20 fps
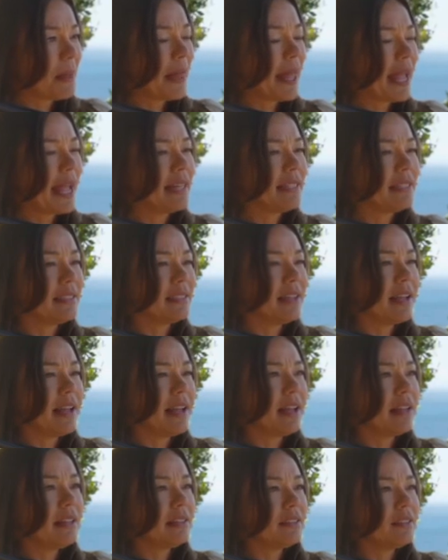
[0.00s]

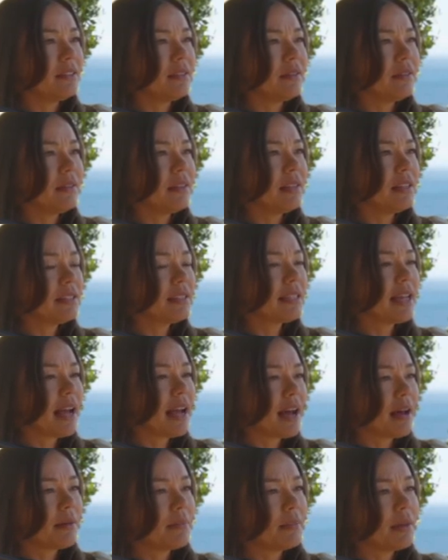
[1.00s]
And this
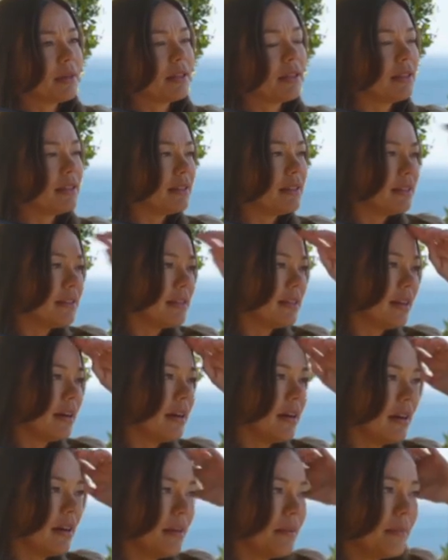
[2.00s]
happened,
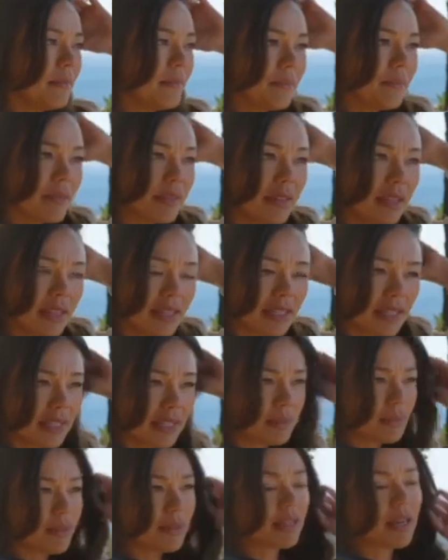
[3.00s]

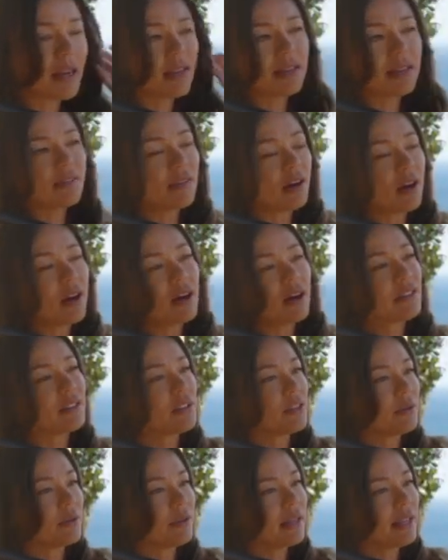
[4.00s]
it's been kind of
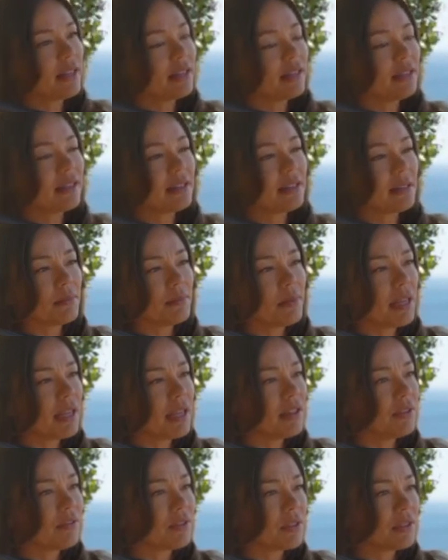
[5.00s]
ongoing, and the
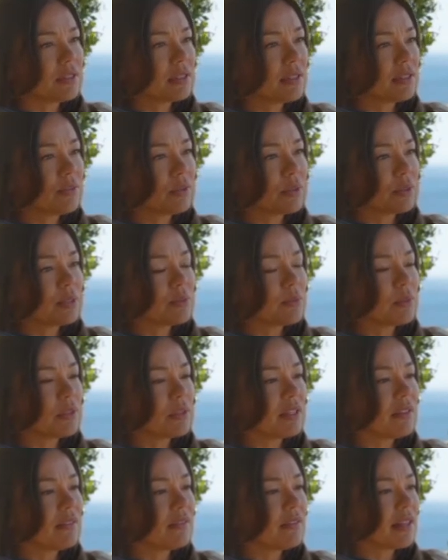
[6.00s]
behaviorists have always
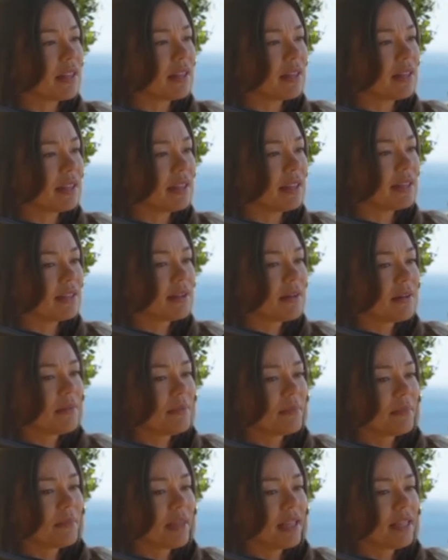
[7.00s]
believed that, like,
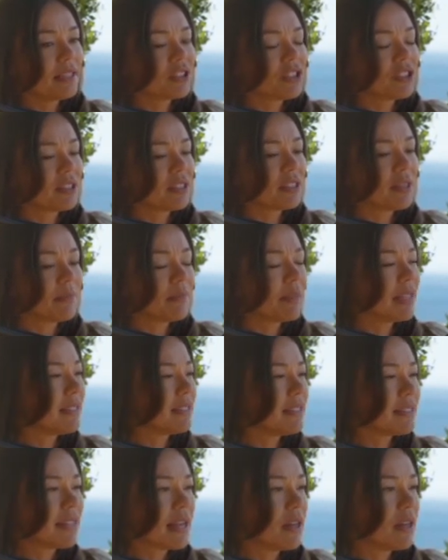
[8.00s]
it's just something
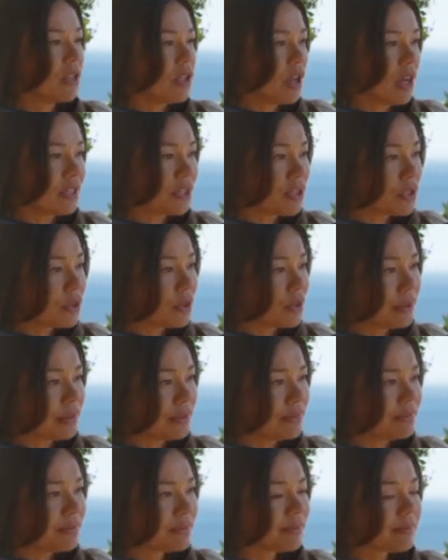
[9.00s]

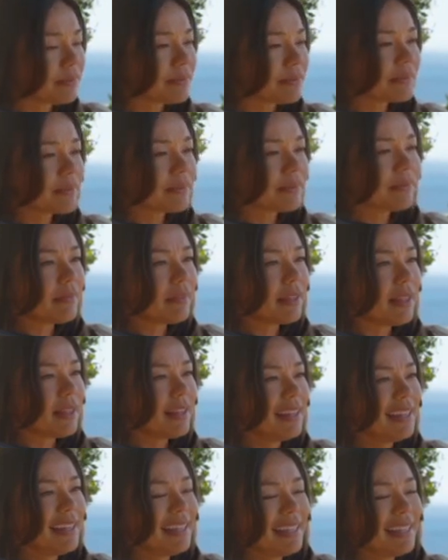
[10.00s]
psychological.
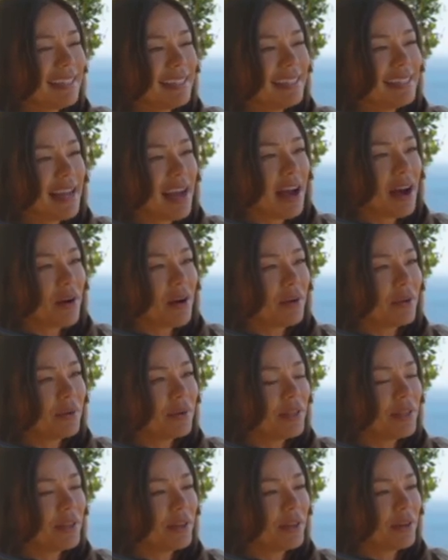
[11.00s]
Now,
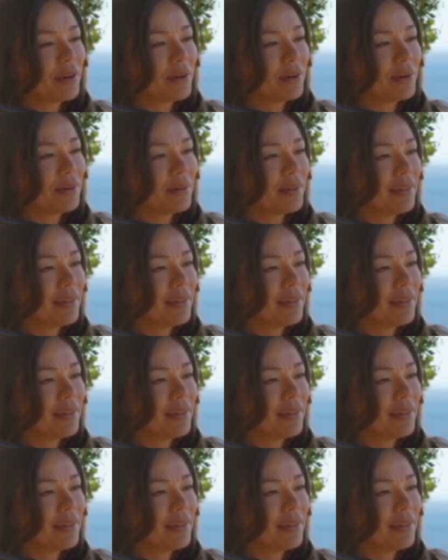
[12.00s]
you know,